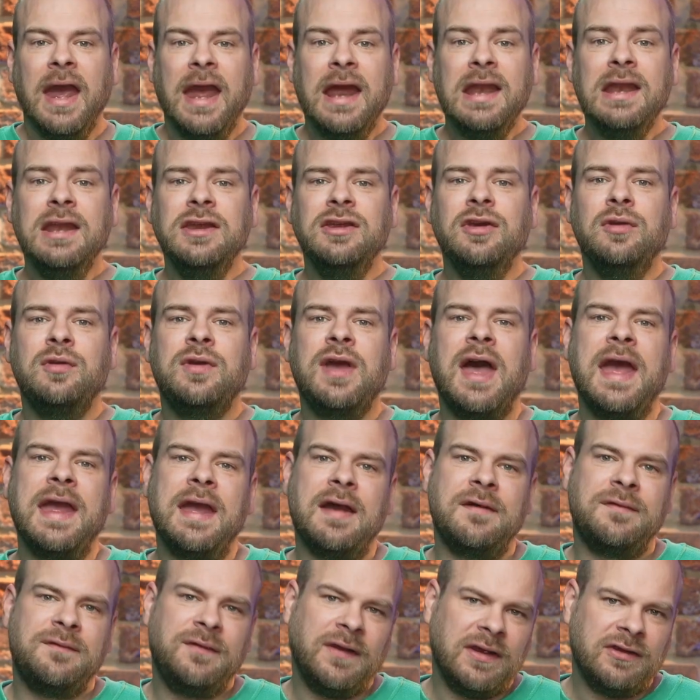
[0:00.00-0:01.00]
In the
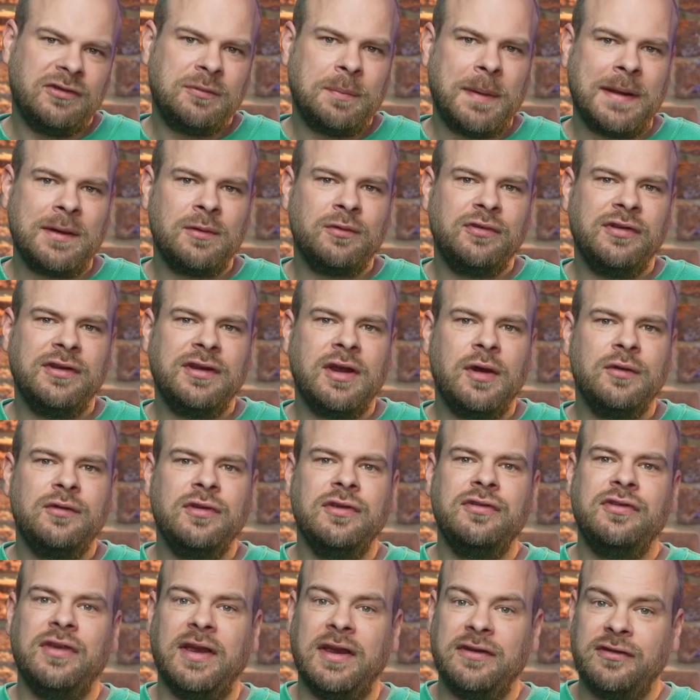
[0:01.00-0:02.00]
UK, a fixed penalty
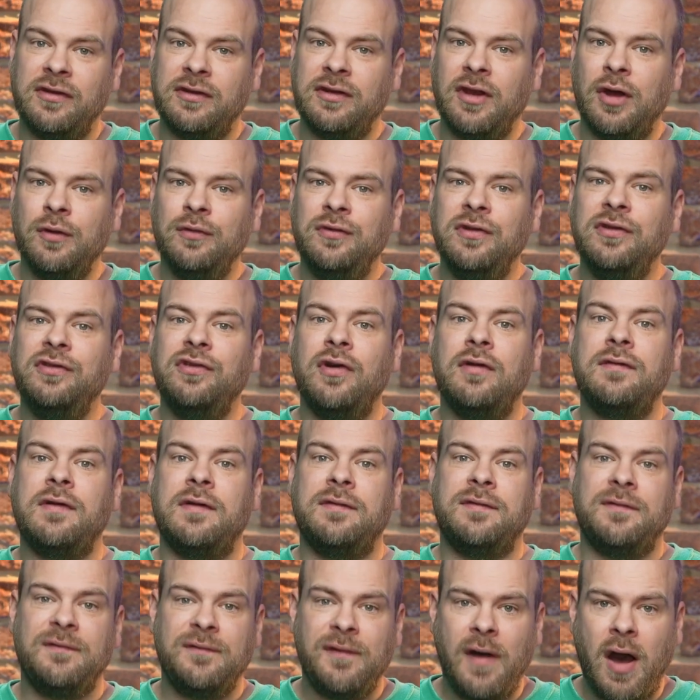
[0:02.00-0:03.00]
notice is a notice of
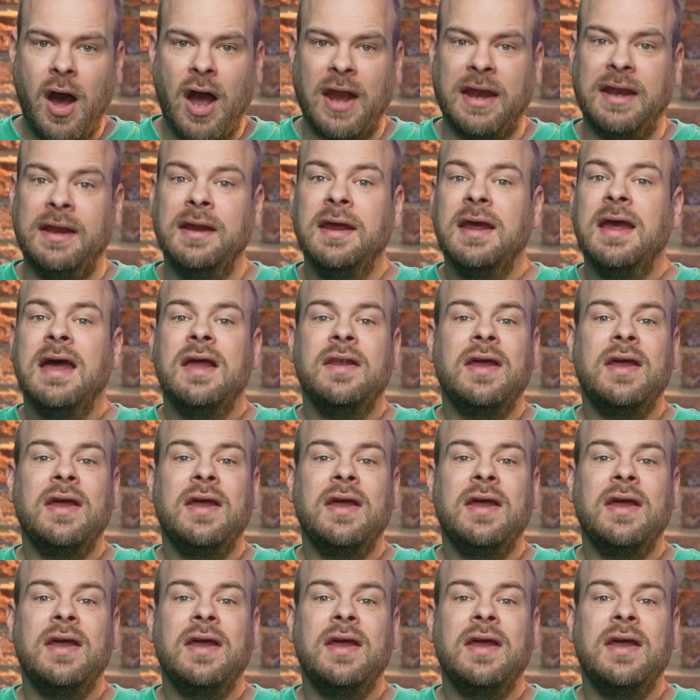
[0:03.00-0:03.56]
a fine